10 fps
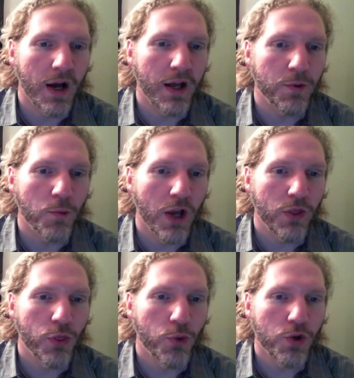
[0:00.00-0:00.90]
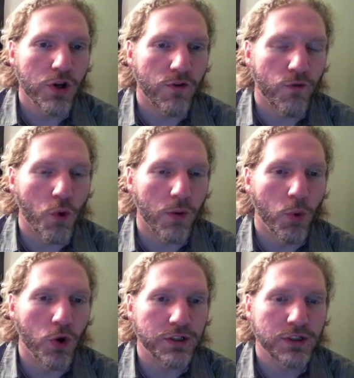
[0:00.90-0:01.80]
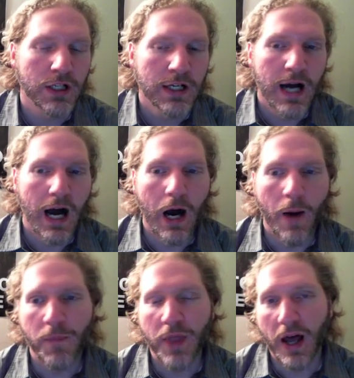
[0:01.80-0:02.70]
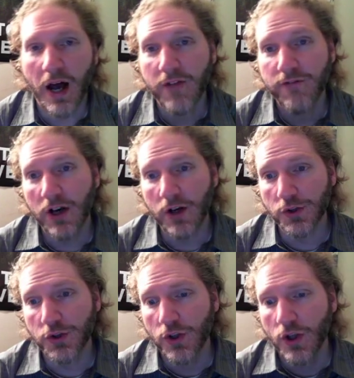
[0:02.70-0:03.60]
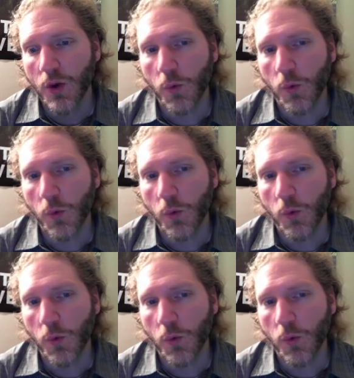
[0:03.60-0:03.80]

I had read 3 or 4 books that I felt